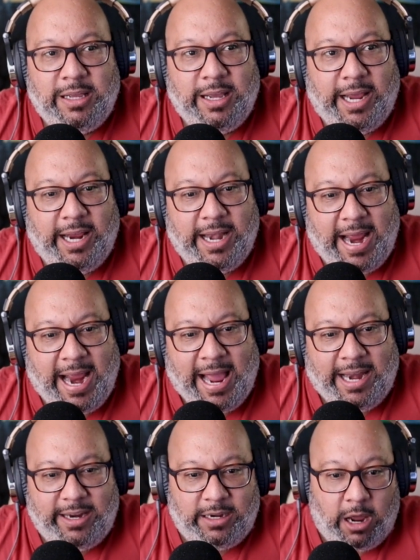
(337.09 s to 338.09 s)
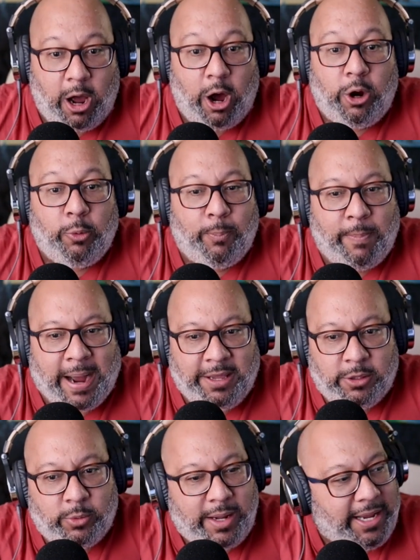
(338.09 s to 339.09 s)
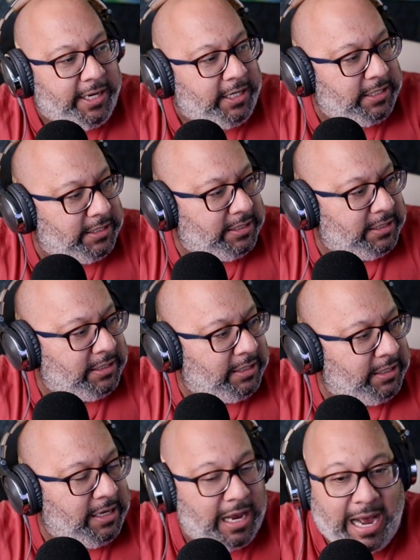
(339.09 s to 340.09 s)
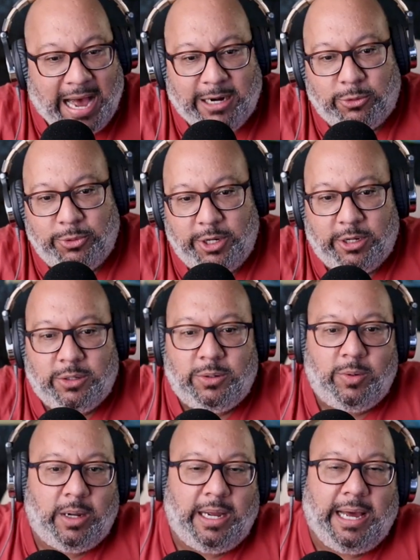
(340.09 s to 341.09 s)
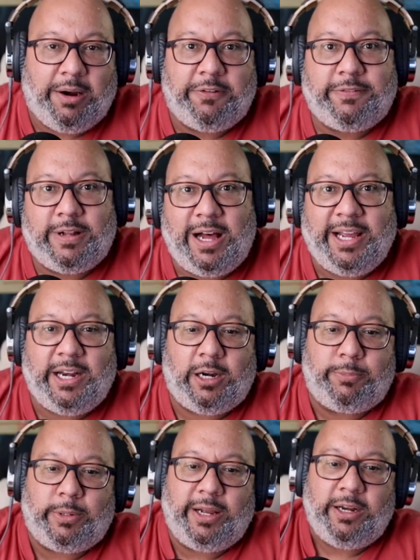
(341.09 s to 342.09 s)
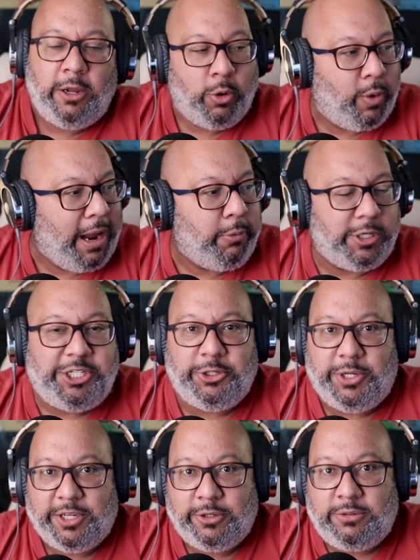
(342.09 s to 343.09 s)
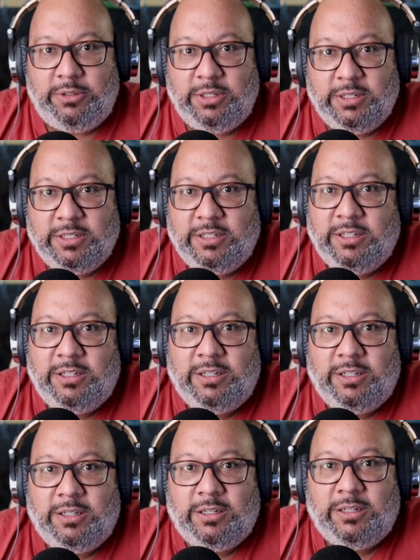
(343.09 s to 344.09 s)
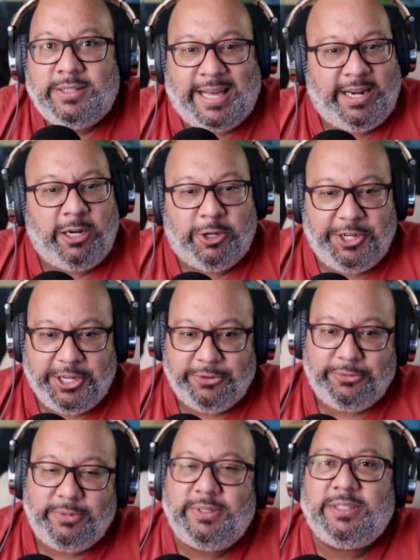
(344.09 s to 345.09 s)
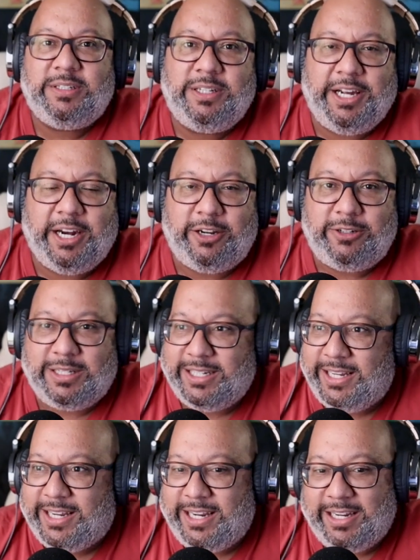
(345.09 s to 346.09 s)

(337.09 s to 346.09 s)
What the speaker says: and added, oh, by the way, I don't know how to fly an airplane. Why would you, dude? That ain't on you. You know, like,